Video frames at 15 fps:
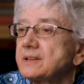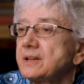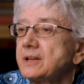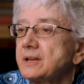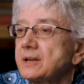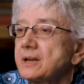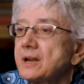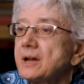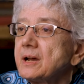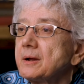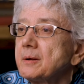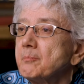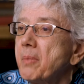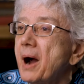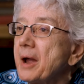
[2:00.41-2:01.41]
in
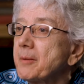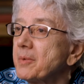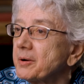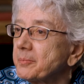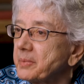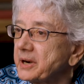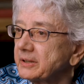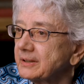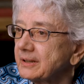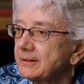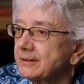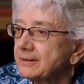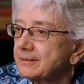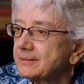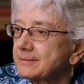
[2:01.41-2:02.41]
Bible
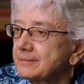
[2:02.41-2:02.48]
printing.